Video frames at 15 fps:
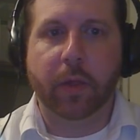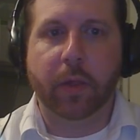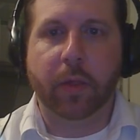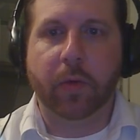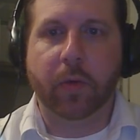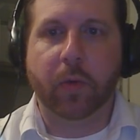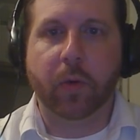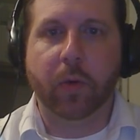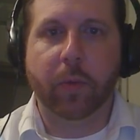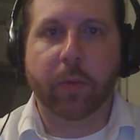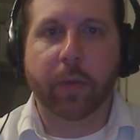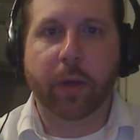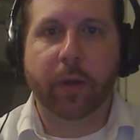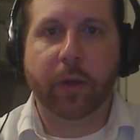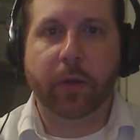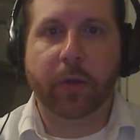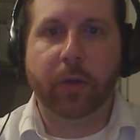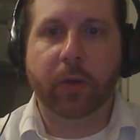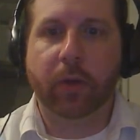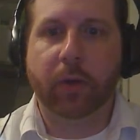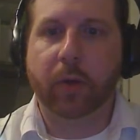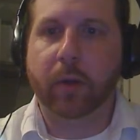the Hornet Bot.
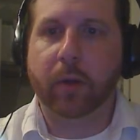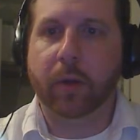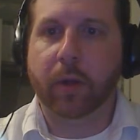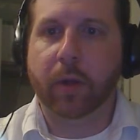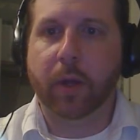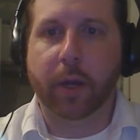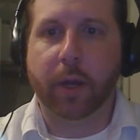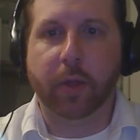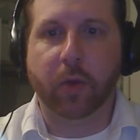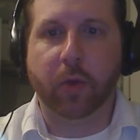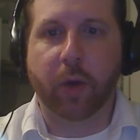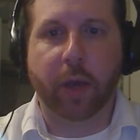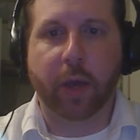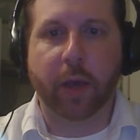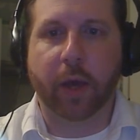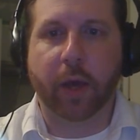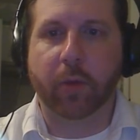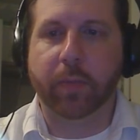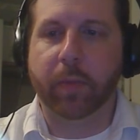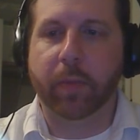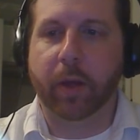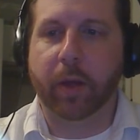And it's okay.
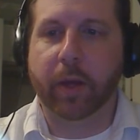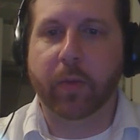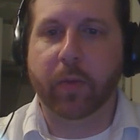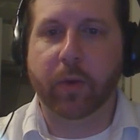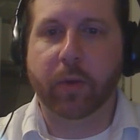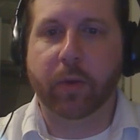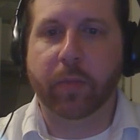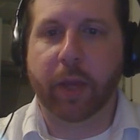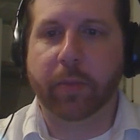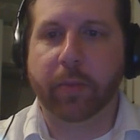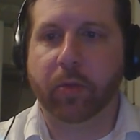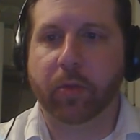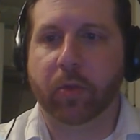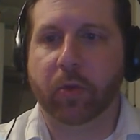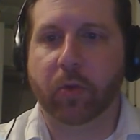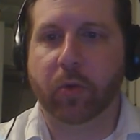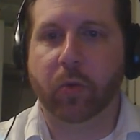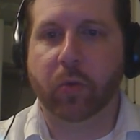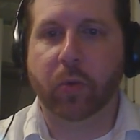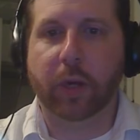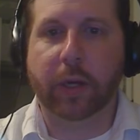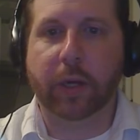I will be able
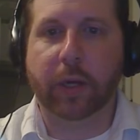to